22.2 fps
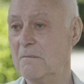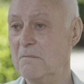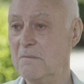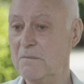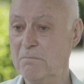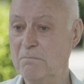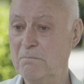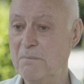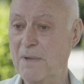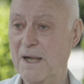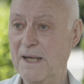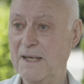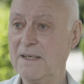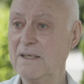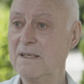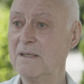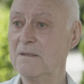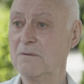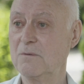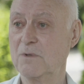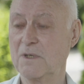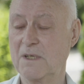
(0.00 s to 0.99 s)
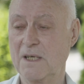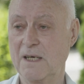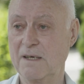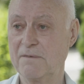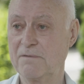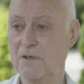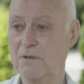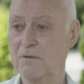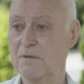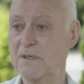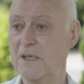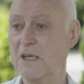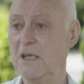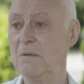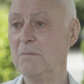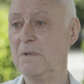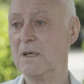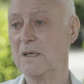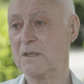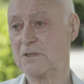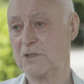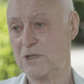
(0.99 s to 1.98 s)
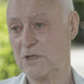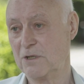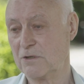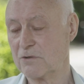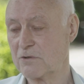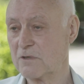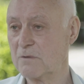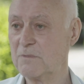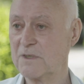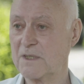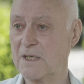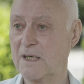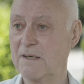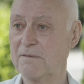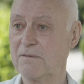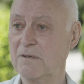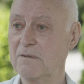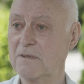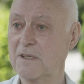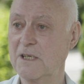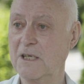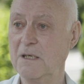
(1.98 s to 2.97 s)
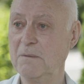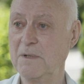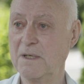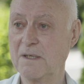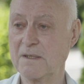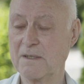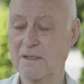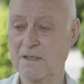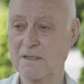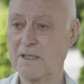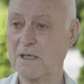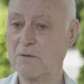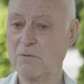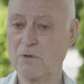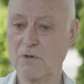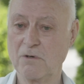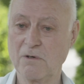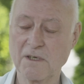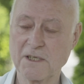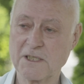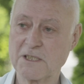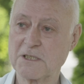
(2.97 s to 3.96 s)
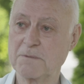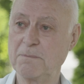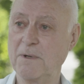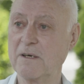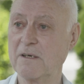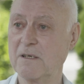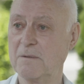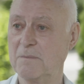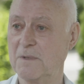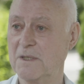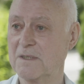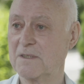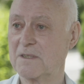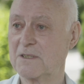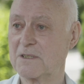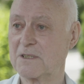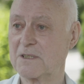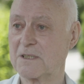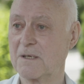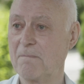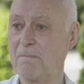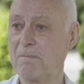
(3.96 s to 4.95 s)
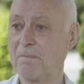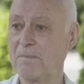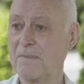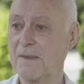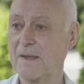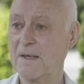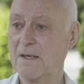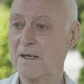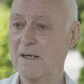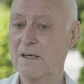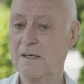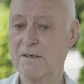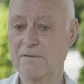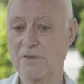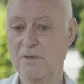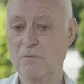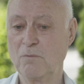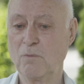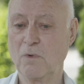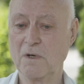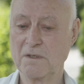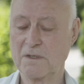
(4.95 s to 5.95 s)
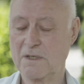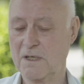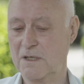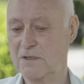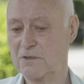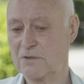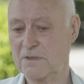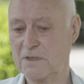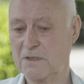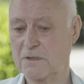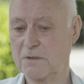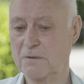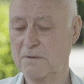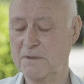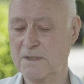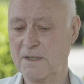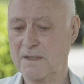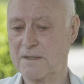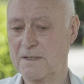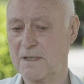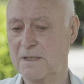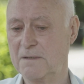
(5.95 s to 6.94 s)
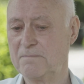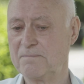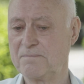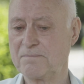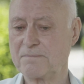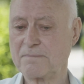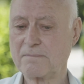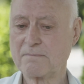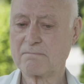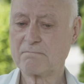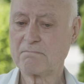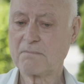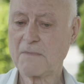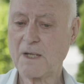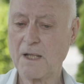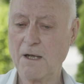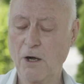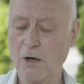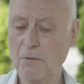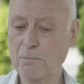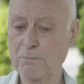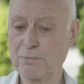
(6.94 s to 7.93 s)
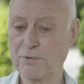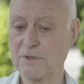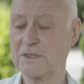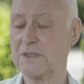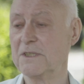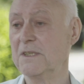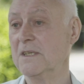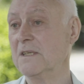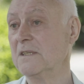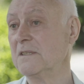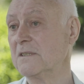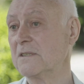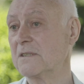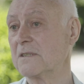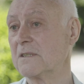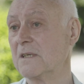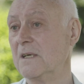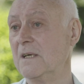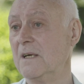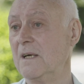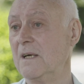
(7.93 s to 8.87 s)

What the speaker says: men would have leukemia, children would have leukemia. They were all experiments from one country to another on prisoners,